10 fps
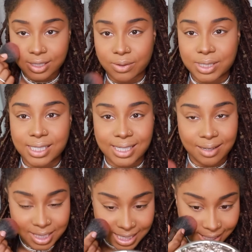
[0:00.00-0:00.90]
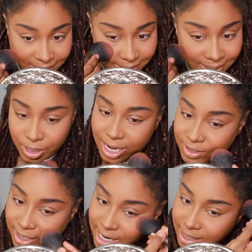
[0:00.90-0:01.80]
So it's the same thing. You
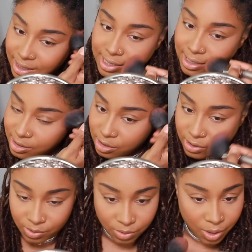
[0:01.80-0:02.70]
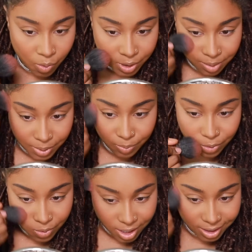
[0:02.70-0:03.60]
have to kind of listen to what the
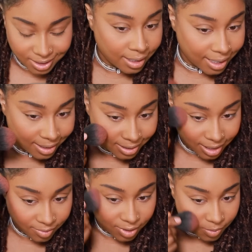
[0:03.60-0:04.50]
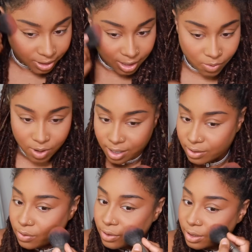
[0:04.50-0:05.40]
people want and give them what they
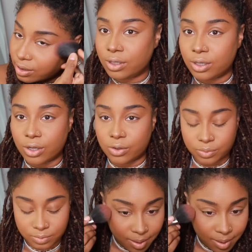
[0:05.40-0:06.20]
want, or, you know.